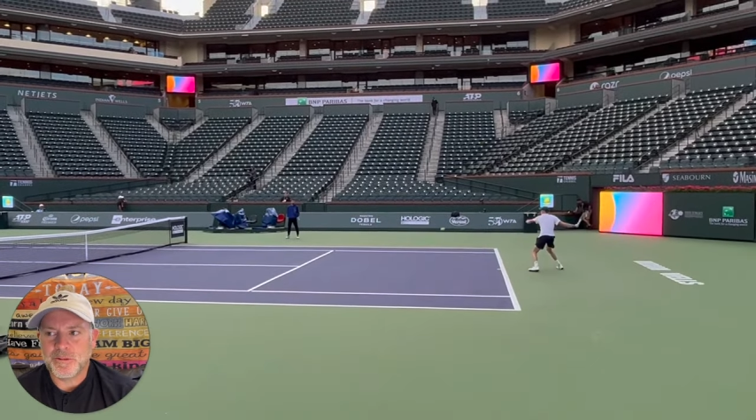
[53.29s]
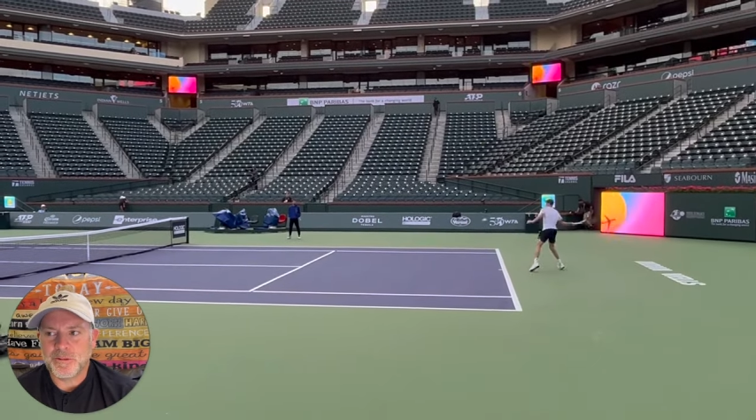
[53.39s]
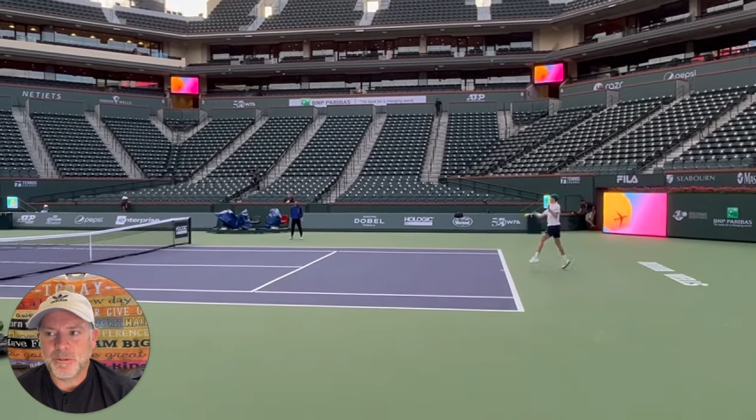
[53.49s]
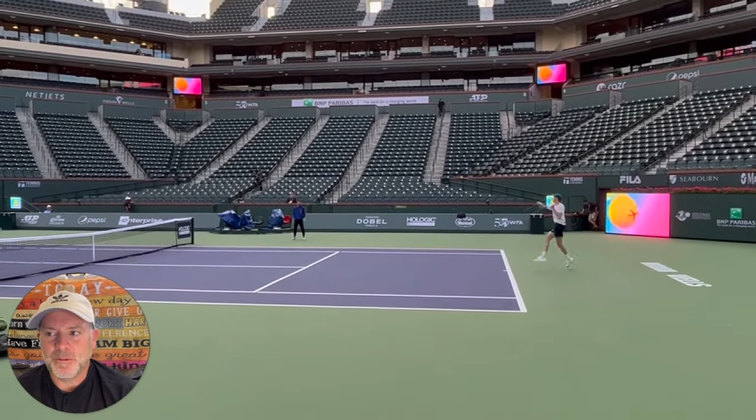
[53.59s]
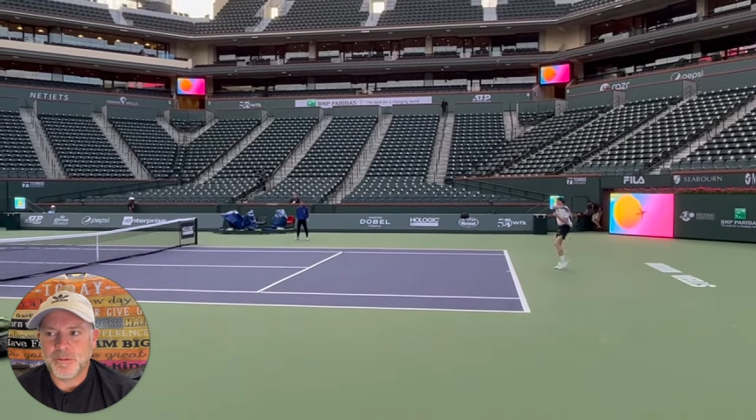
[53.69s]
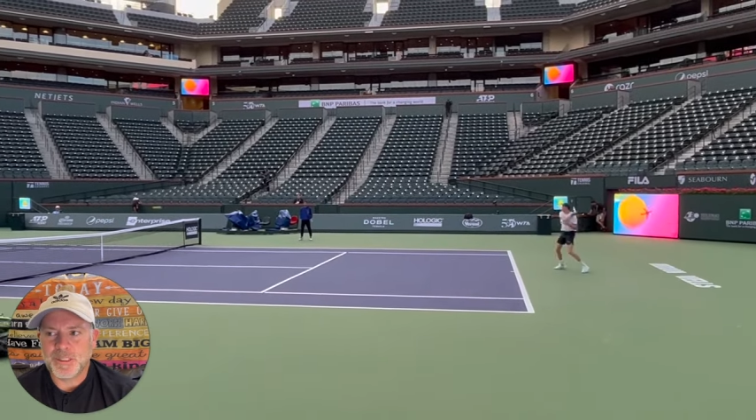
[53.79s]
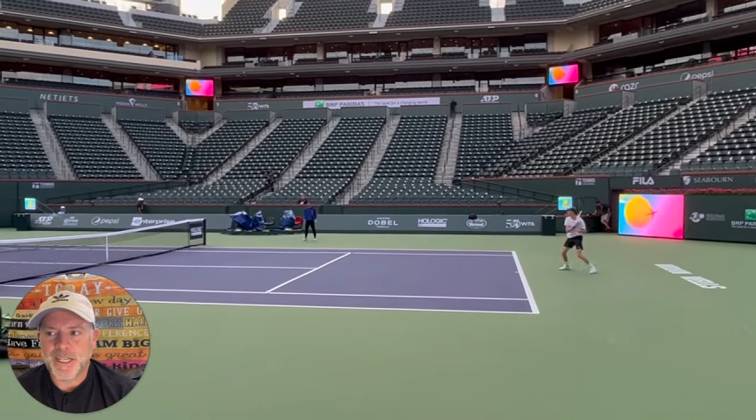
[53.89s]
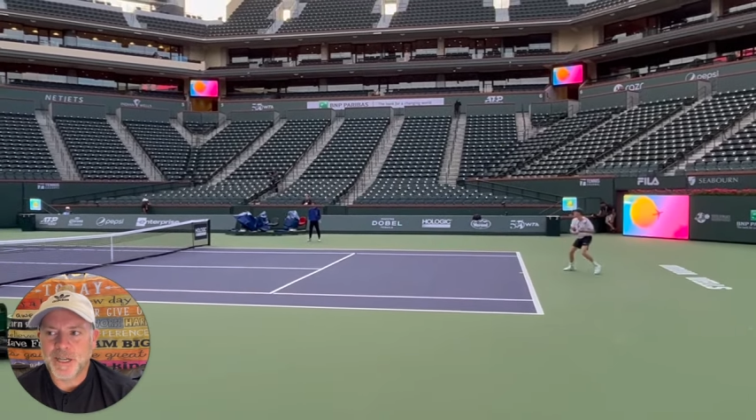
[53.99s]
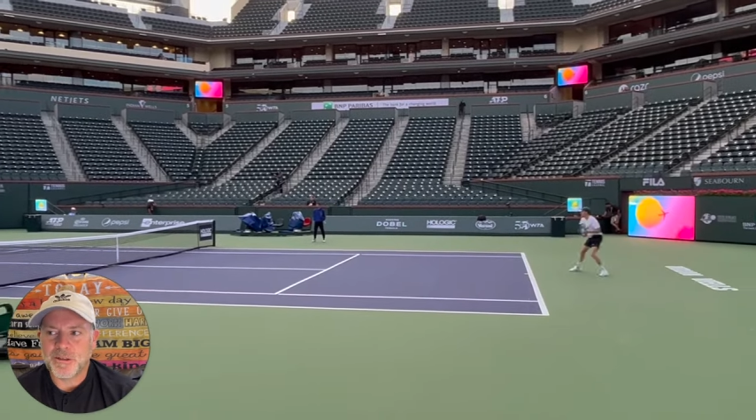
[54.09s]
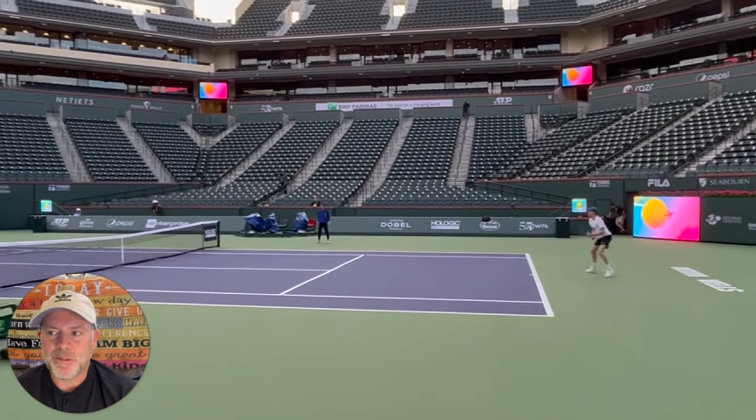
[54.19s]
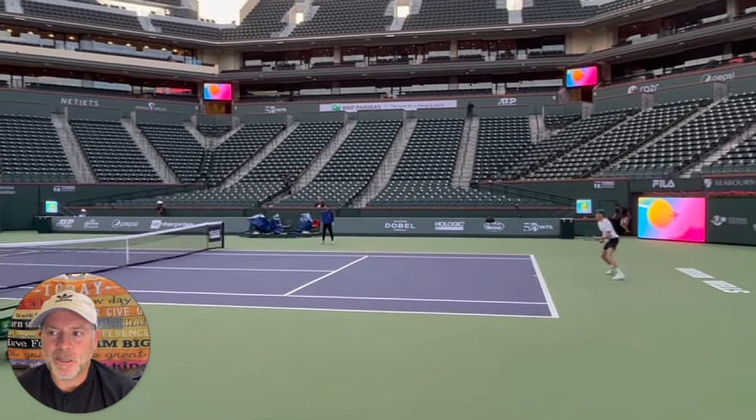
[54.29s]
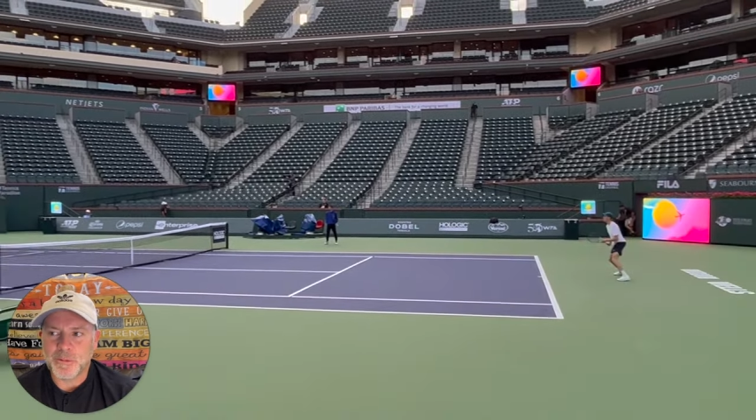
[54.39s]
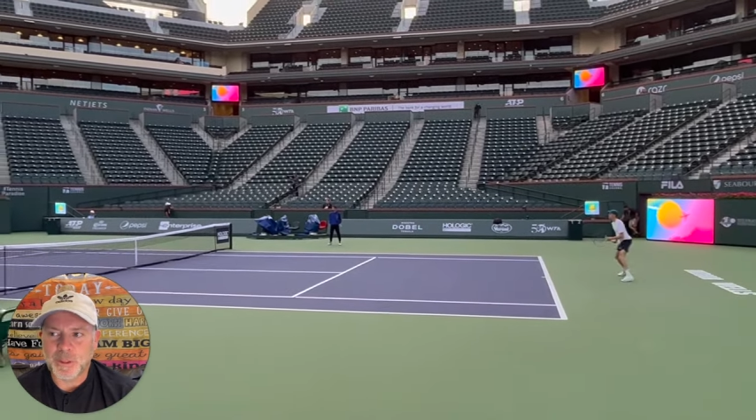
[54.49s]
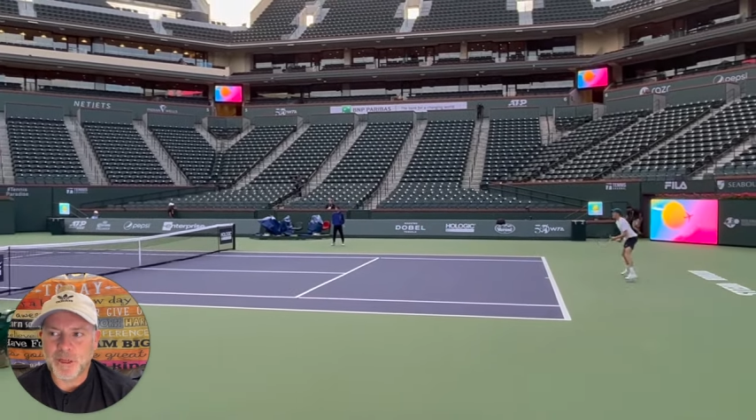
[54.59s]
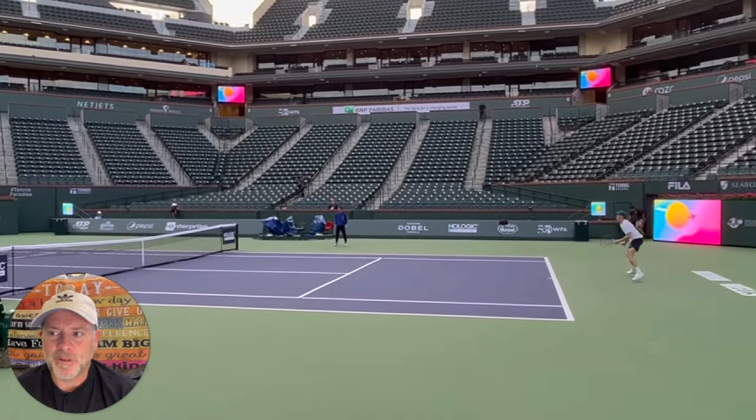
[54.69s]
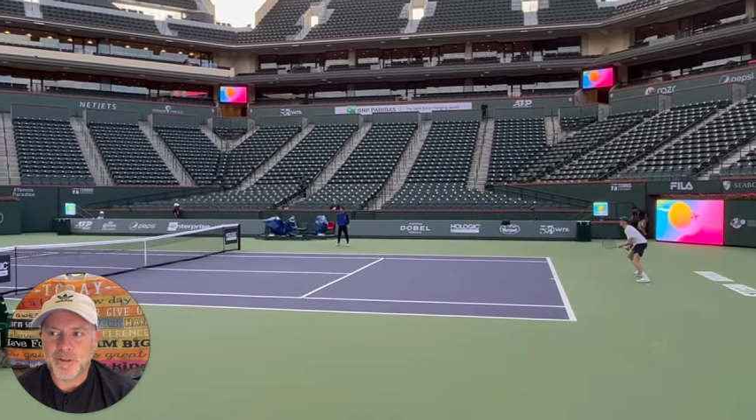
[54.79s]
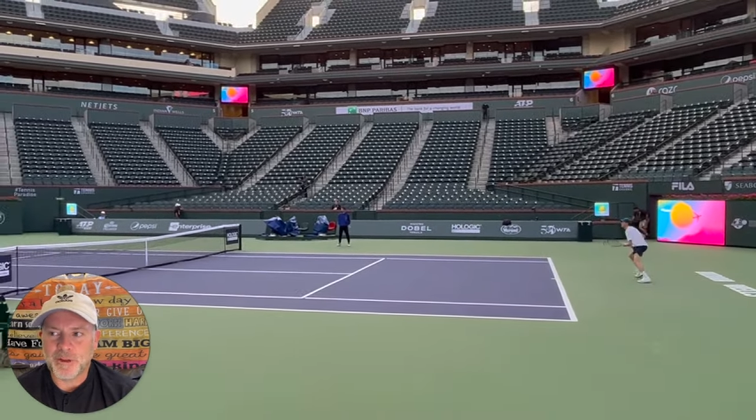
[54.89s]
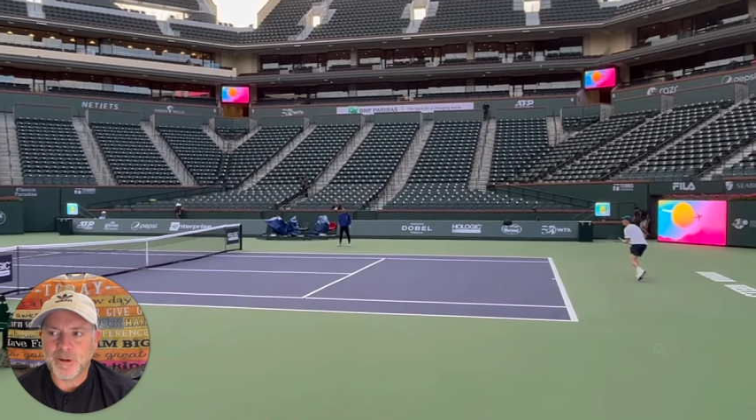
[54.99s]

the sounds coming off their